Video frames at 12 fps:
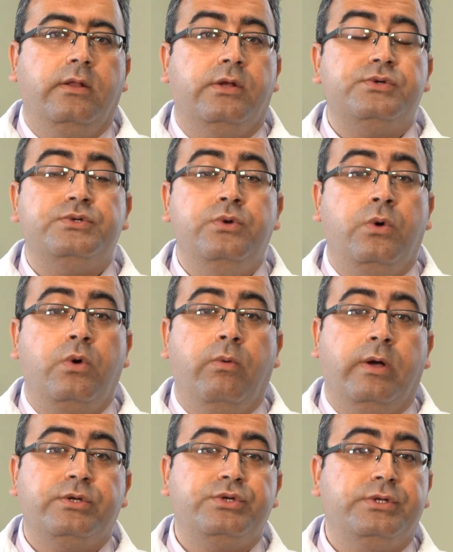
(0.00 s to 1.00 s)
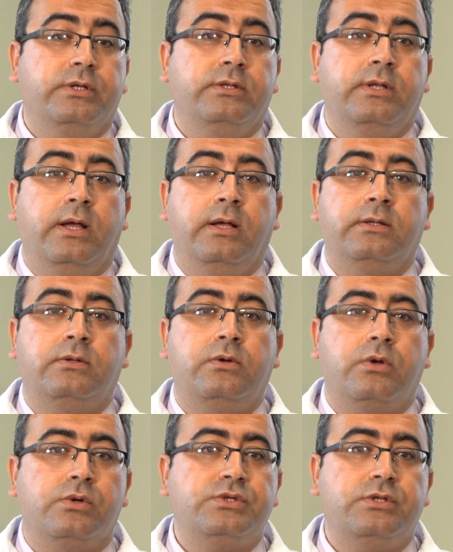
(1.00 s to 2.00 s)
There is no question that
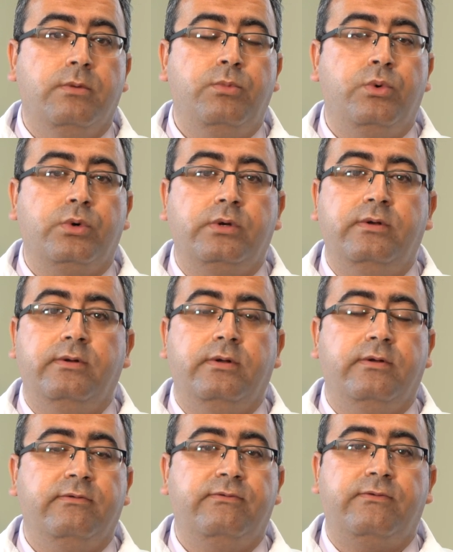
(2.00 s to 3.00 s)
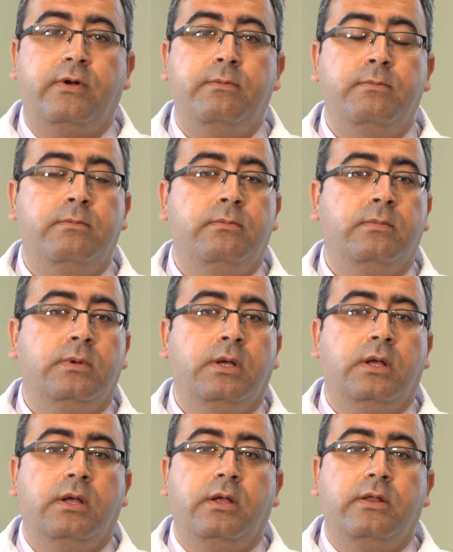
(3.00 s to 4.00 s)
across the board, from
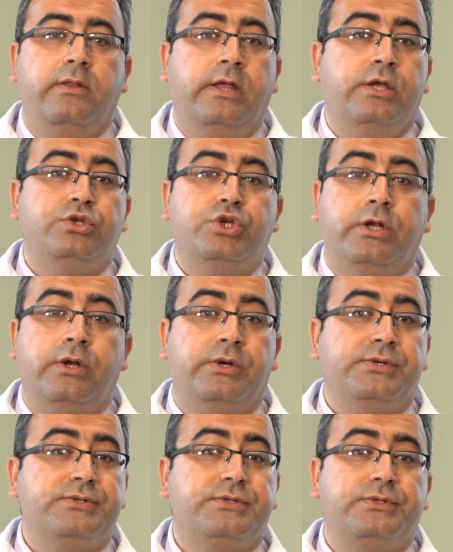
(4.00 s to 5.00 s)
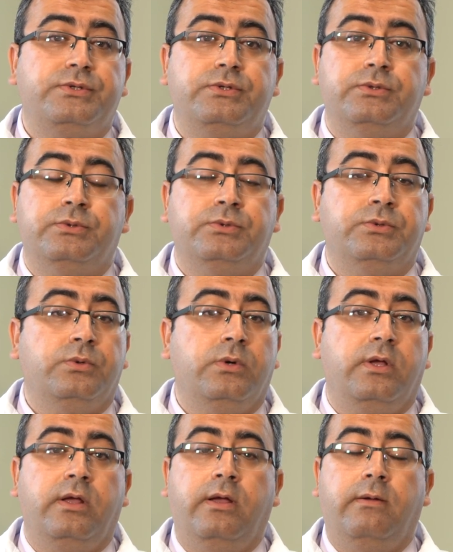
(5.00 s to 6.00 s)
the generous to
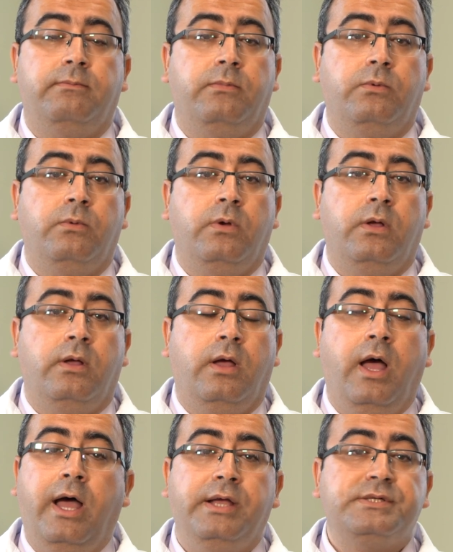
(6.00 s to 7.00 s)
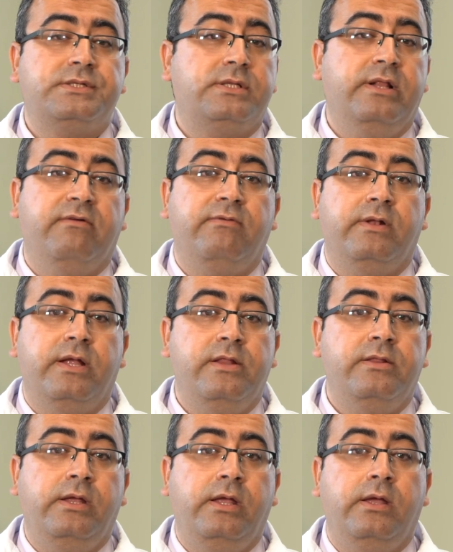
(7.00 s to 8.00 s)
highest level
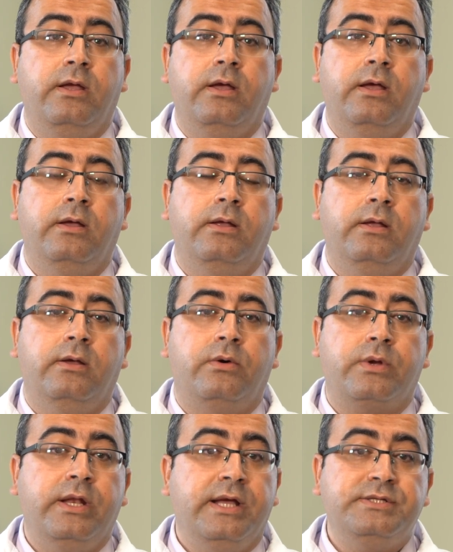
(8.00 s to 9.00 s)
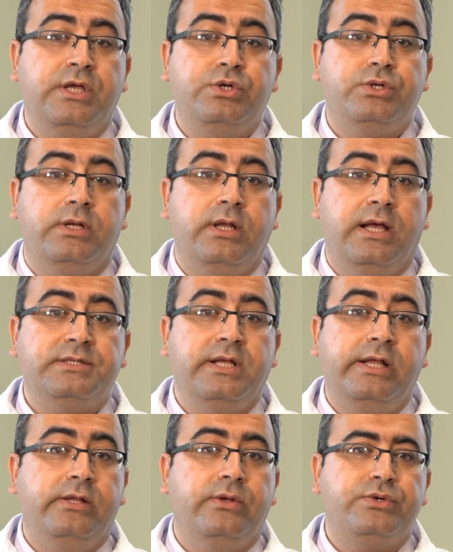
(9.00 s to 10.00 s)
in the uh, organization as a
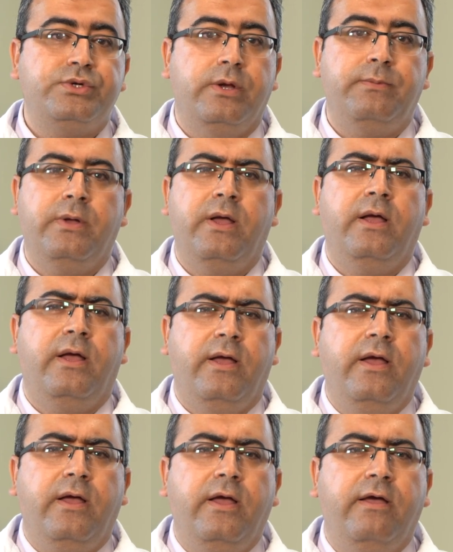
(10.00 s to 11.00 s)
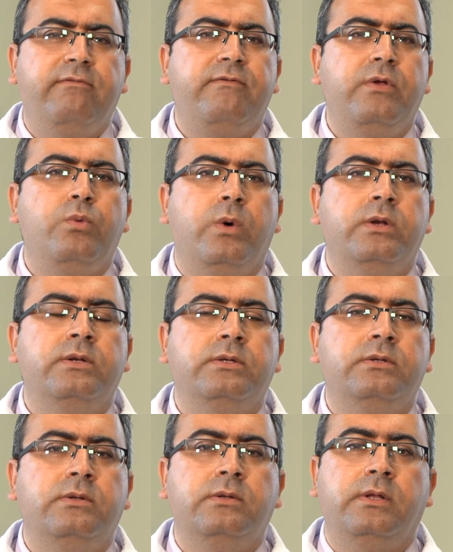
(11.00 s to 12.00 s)
leadership,
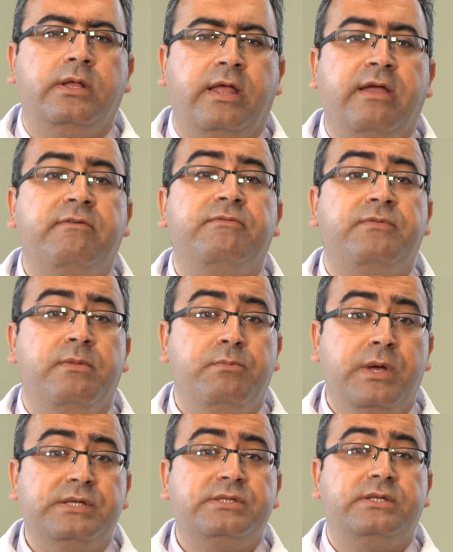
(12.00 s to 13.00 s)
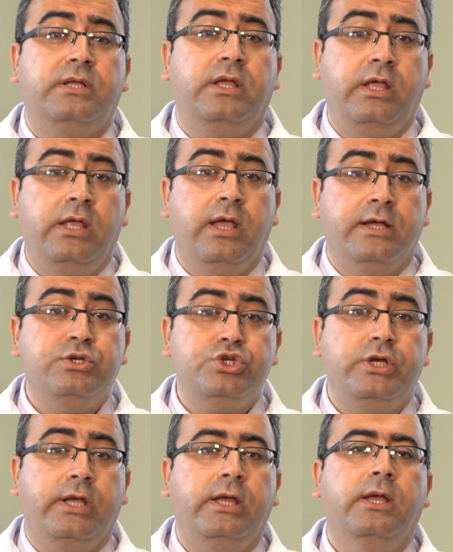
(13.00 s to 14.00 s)
everyone gave the best he and
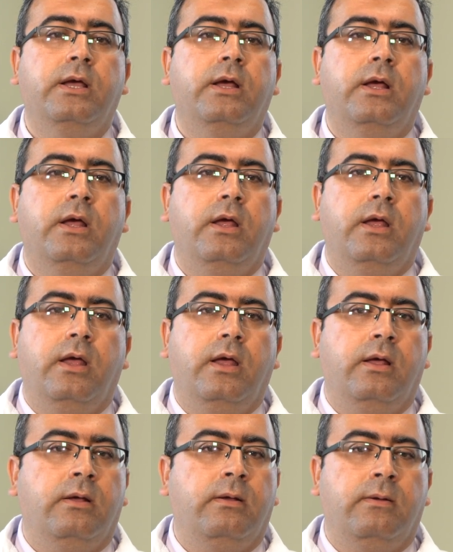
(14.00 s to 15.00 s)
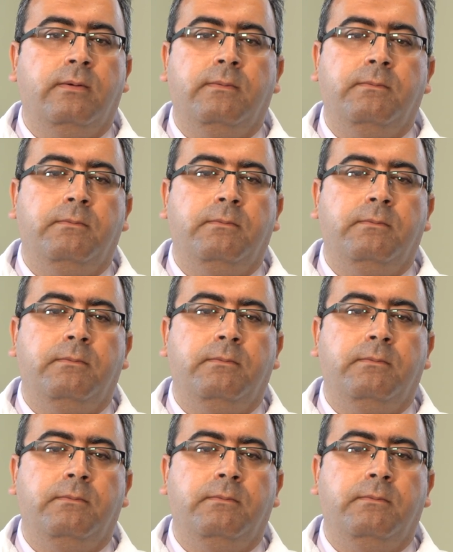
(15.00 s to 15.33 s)
she, uh,